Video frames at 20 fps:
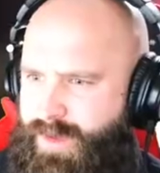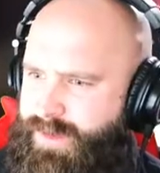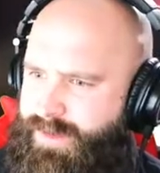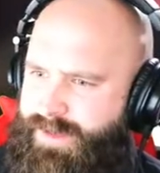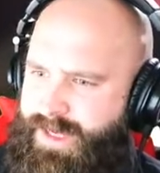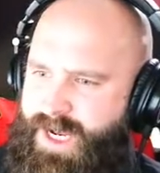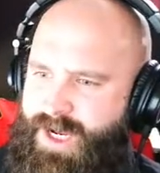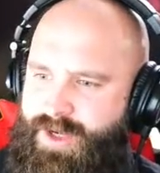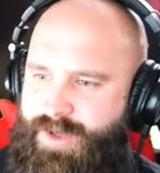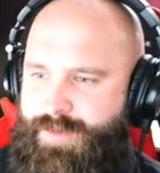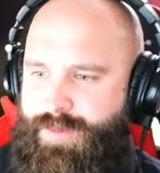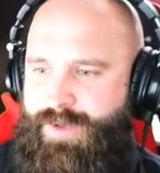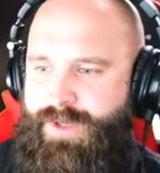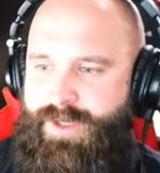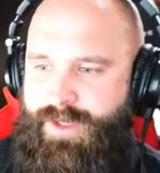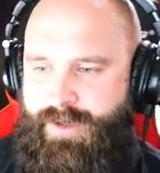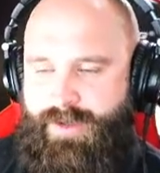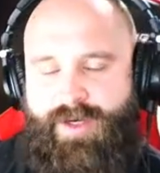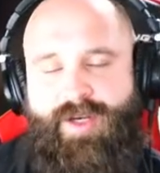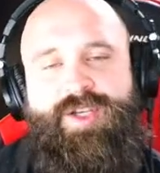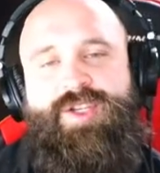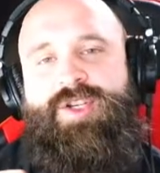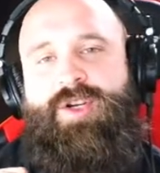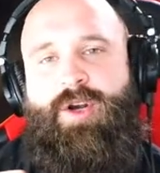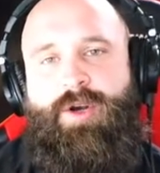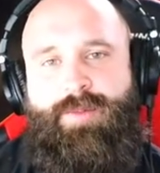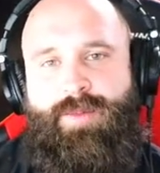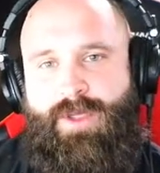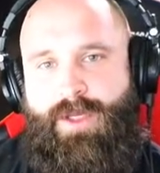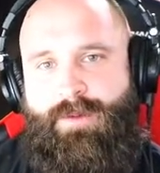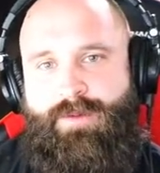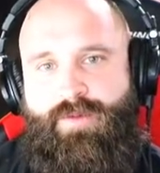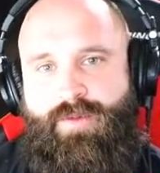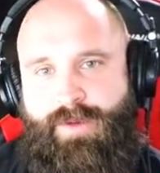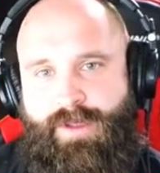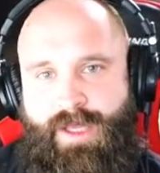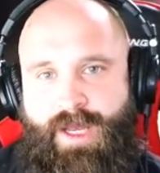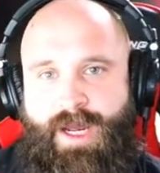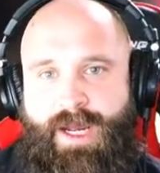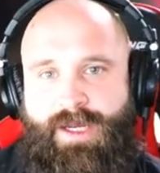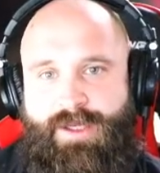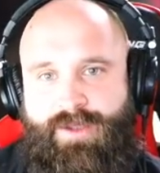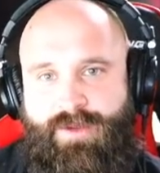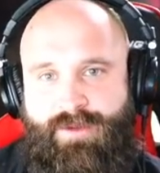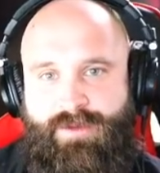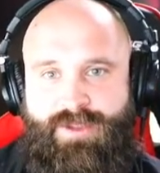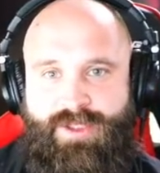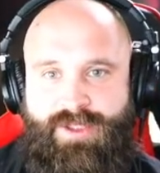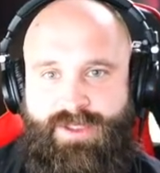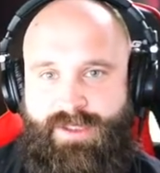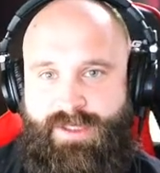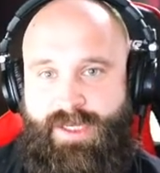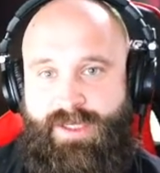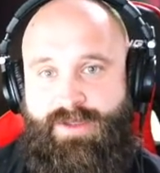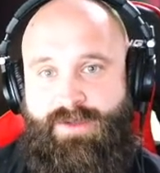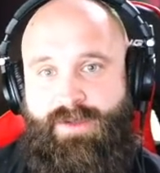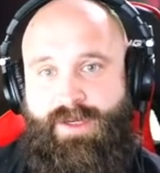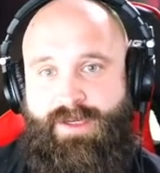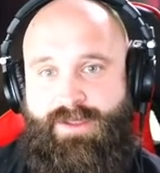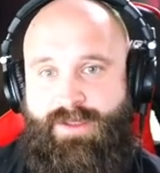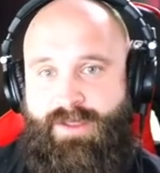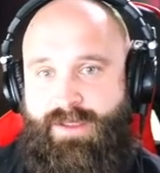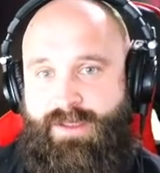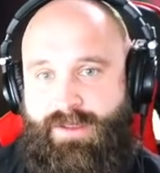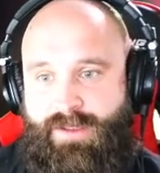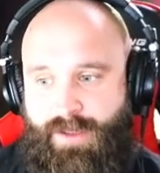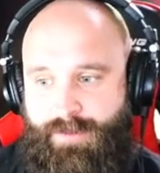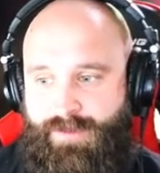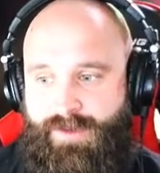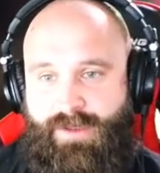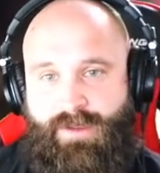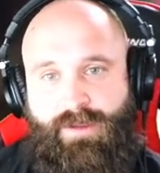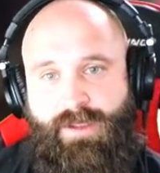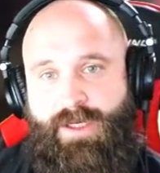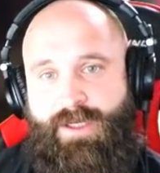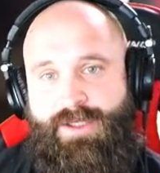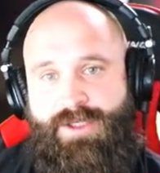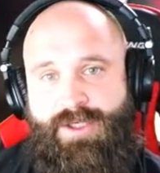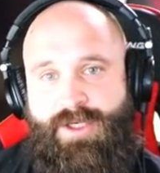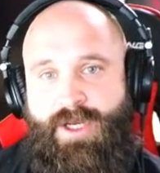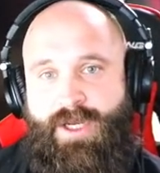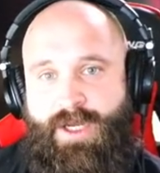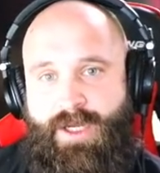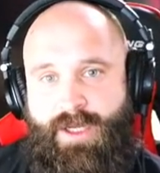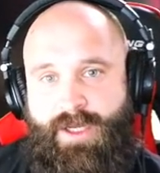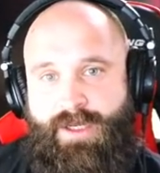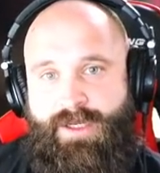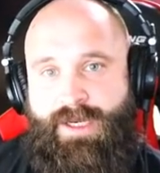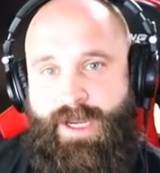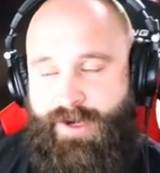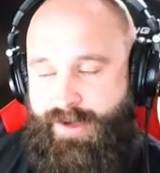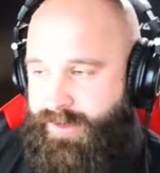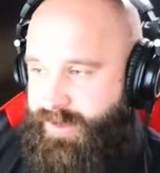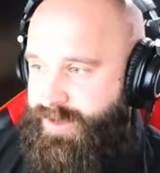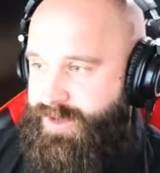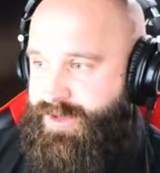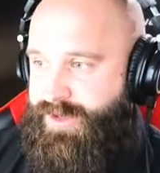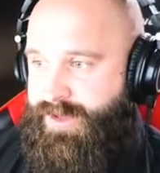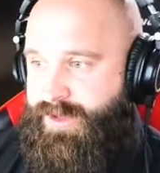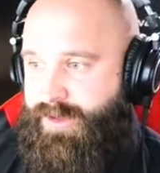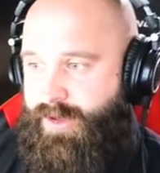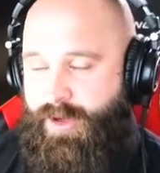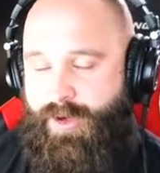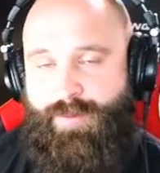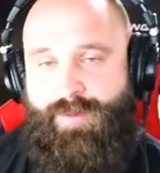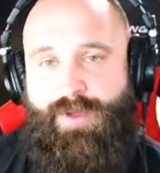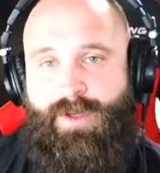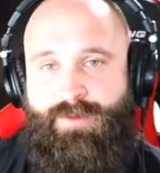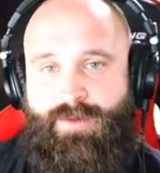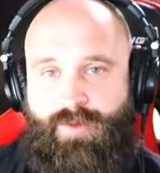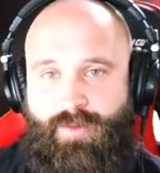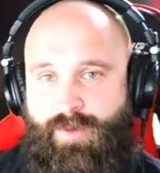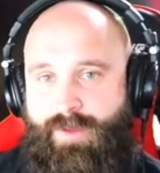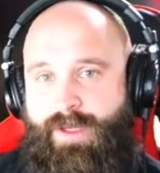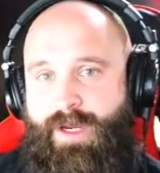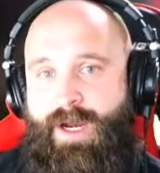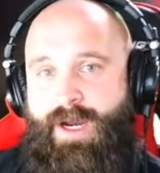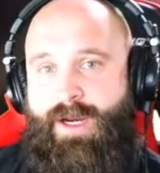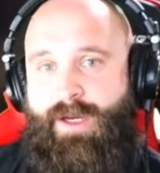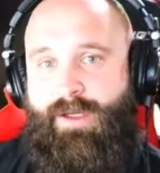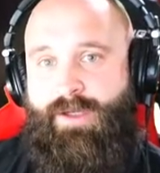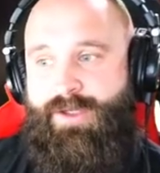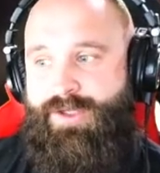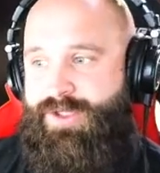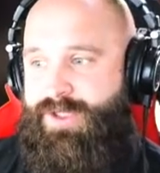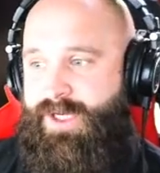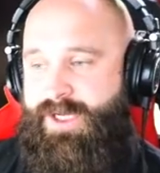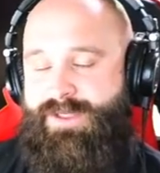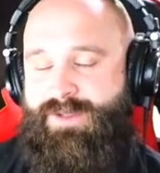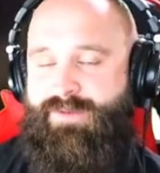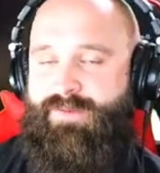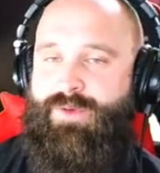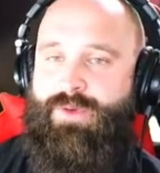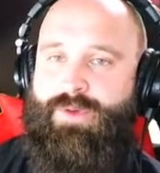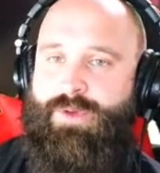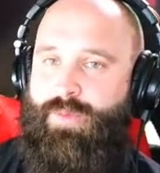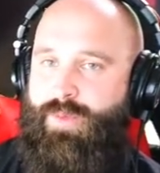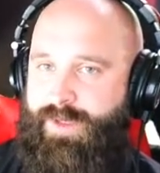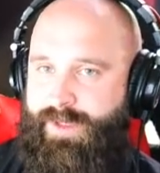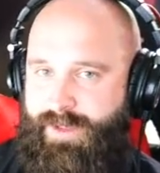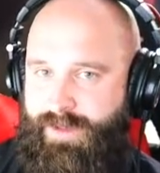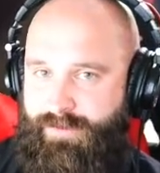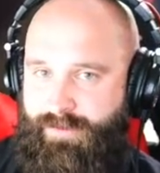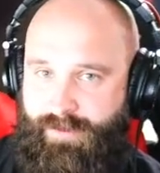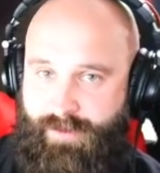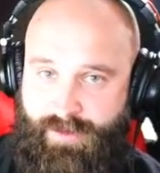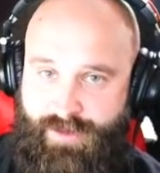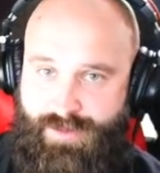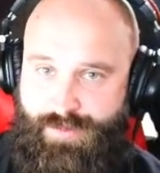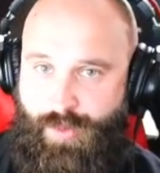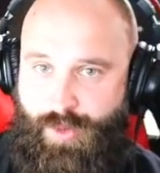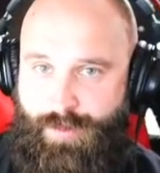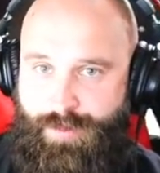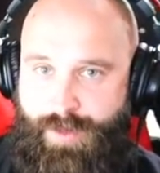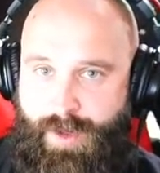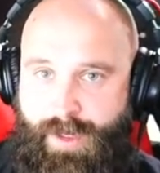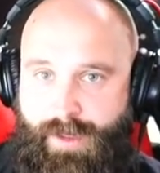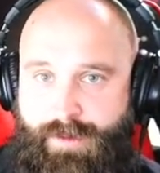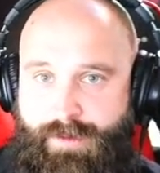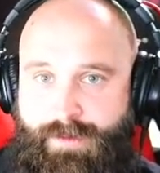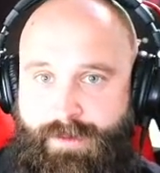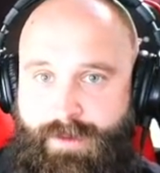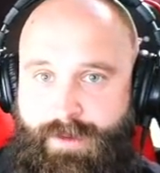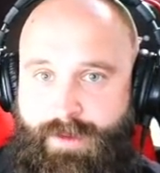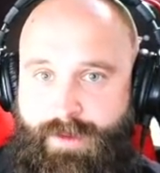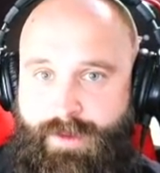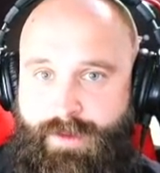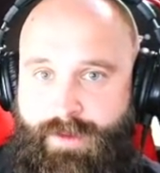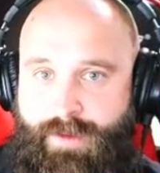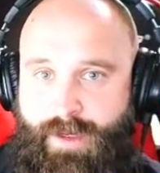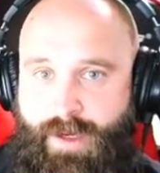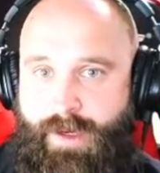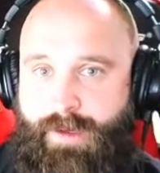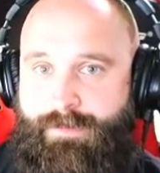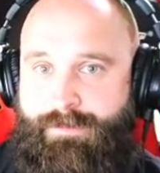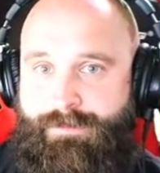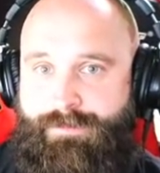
and now you're putting your engine RPMs really high. So just in case you accidentally dump the clutch, now your engine RPMs are really high. Good chance of doing a wheelie if you're on a sport bike, okay?